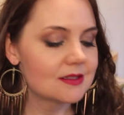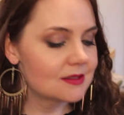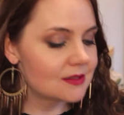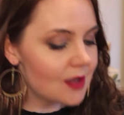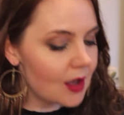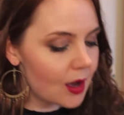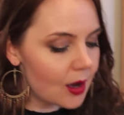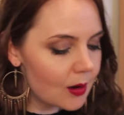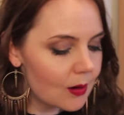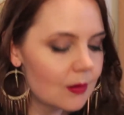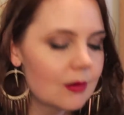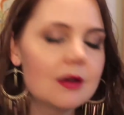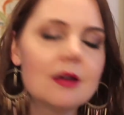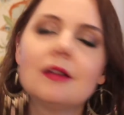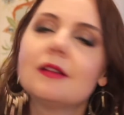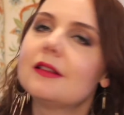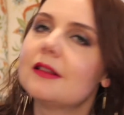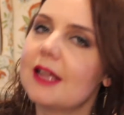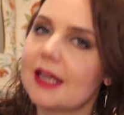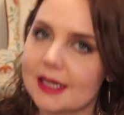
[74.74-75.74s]
So,
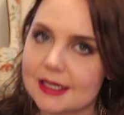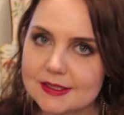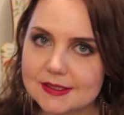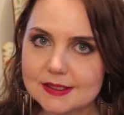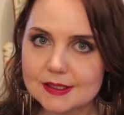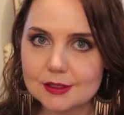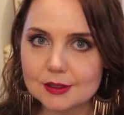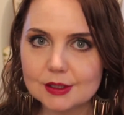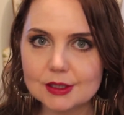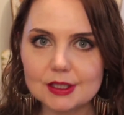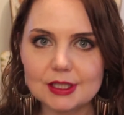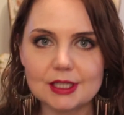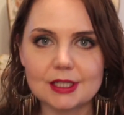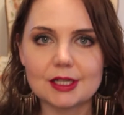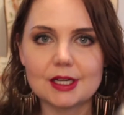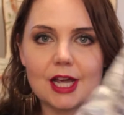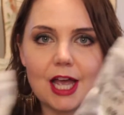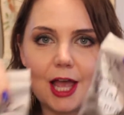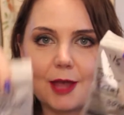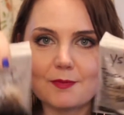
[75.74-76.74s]
like I said
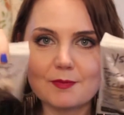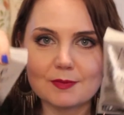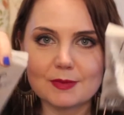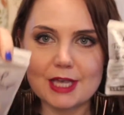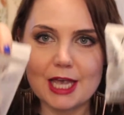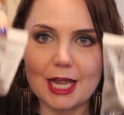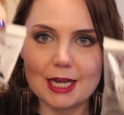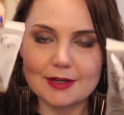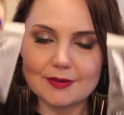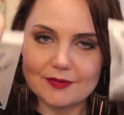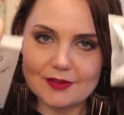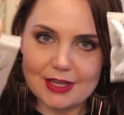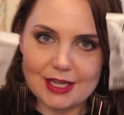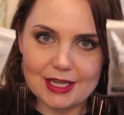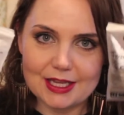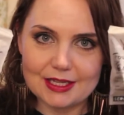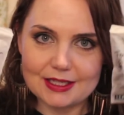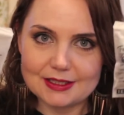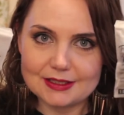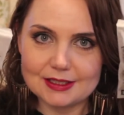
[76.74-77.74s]
earlier, I'm kind of
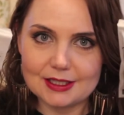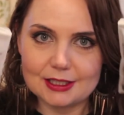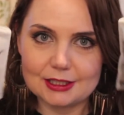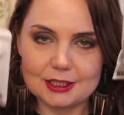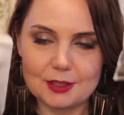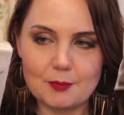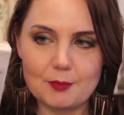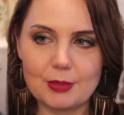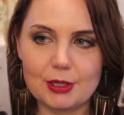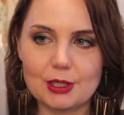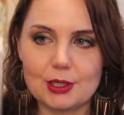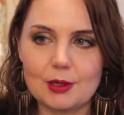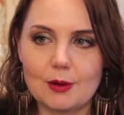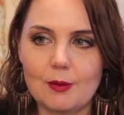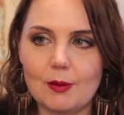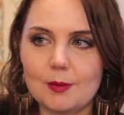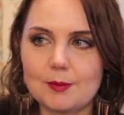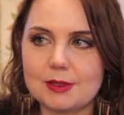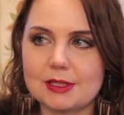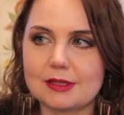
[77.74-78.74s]
in
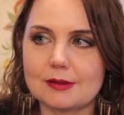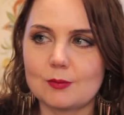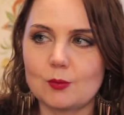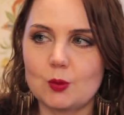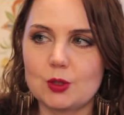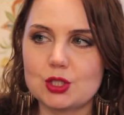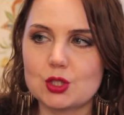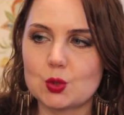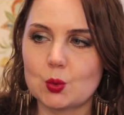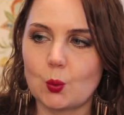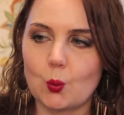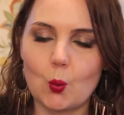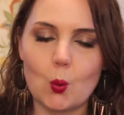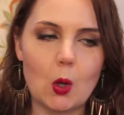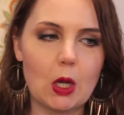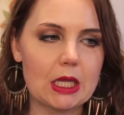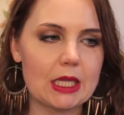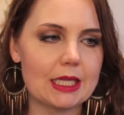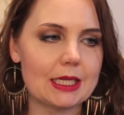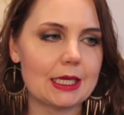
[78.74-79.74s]
limbo about which
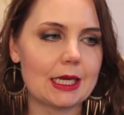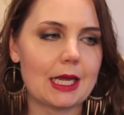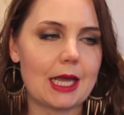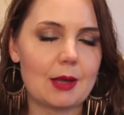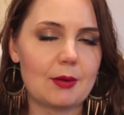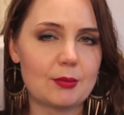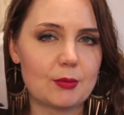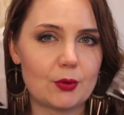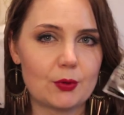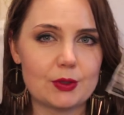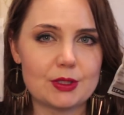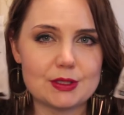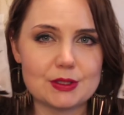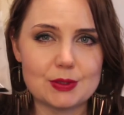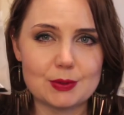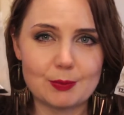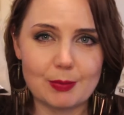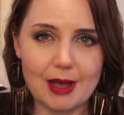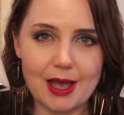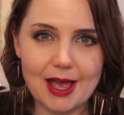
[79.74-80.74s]
one I'm going
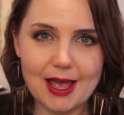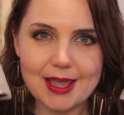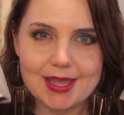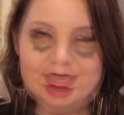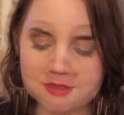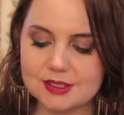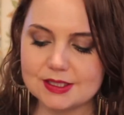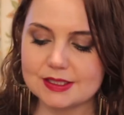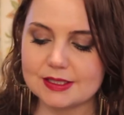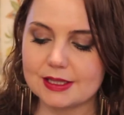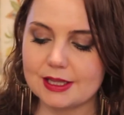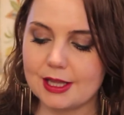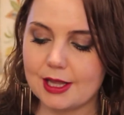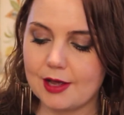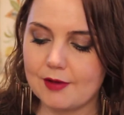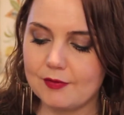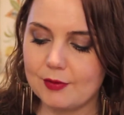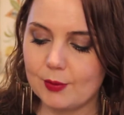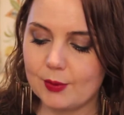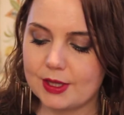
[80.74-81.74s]
to buy. I just
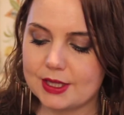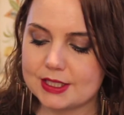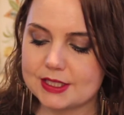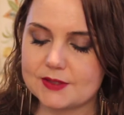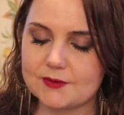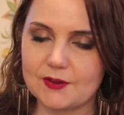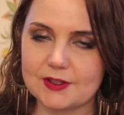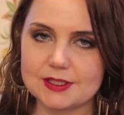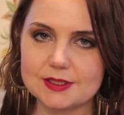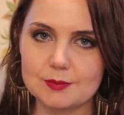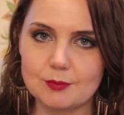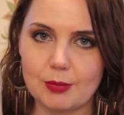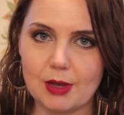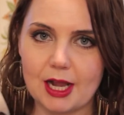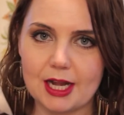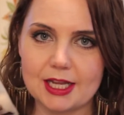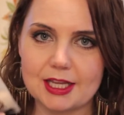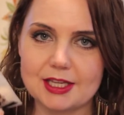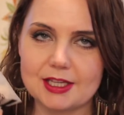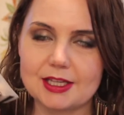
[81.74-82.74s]
love the way this Face and
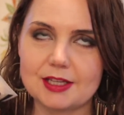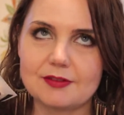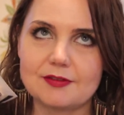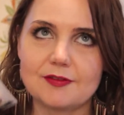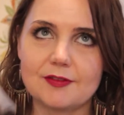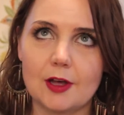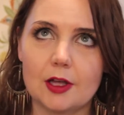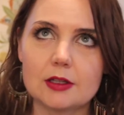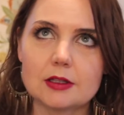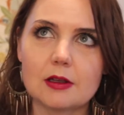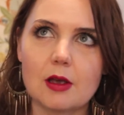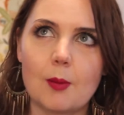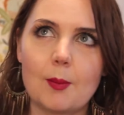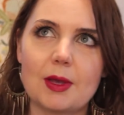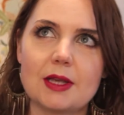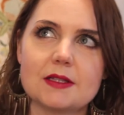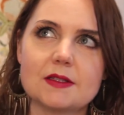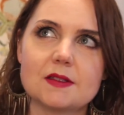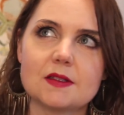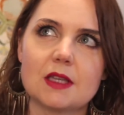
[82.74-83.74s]
Body felt on
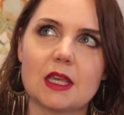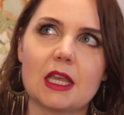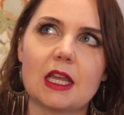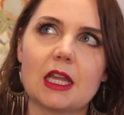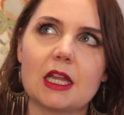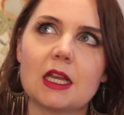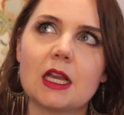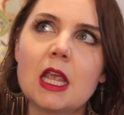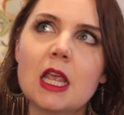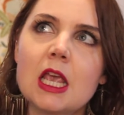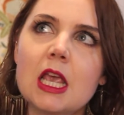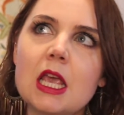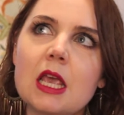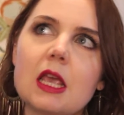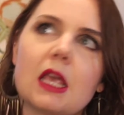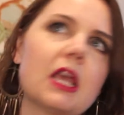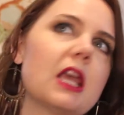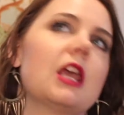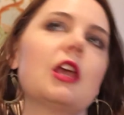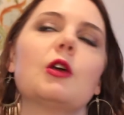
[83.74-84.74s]
my skin.
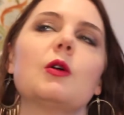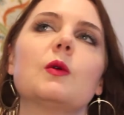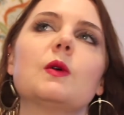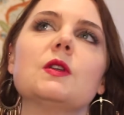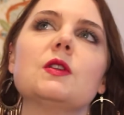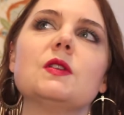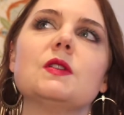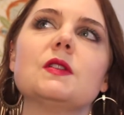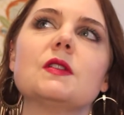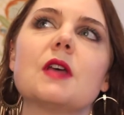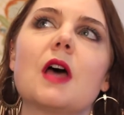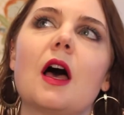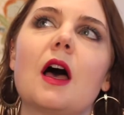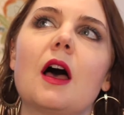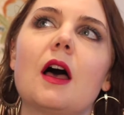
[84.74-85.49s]
It was